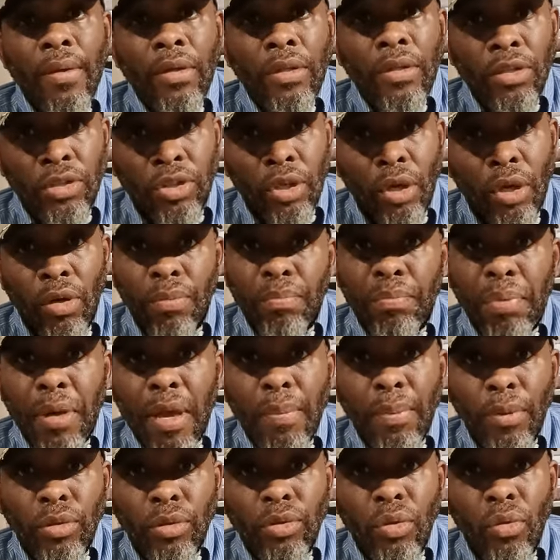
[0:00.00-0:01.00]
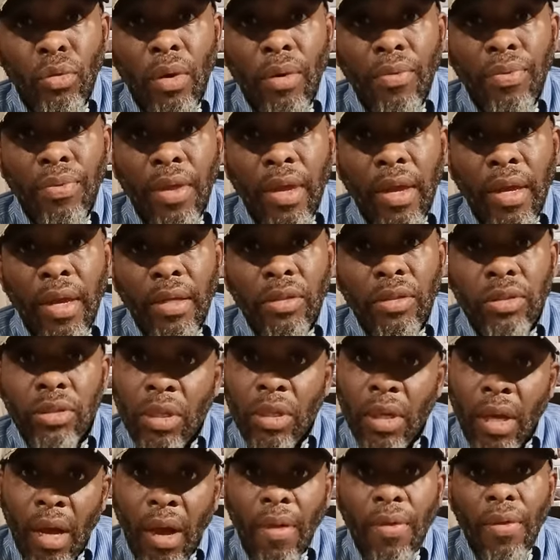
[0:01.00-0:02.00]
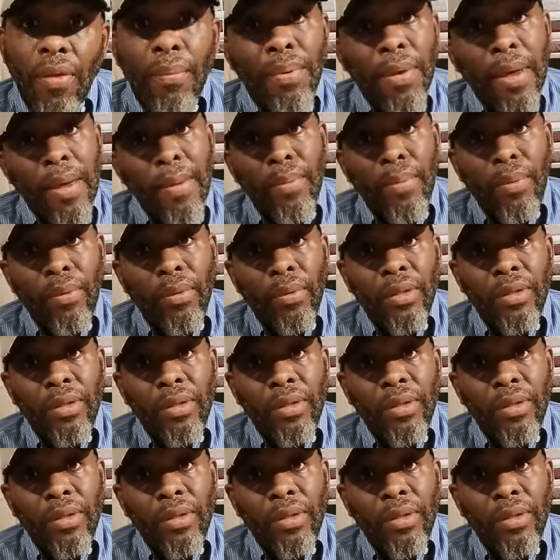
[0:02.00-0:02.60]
certain people doing things to other people.